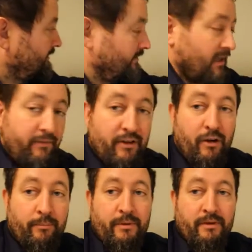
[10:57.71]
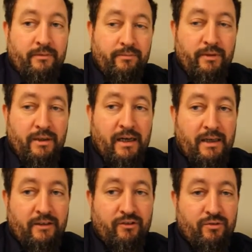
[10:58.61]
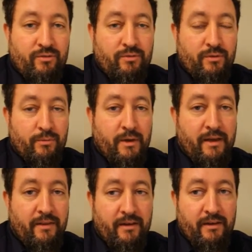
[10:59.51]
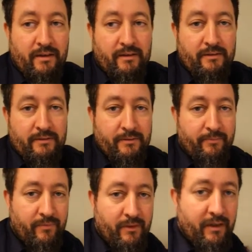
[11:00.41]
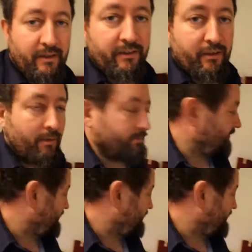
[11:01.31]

they have a number regarding to where they are ending up in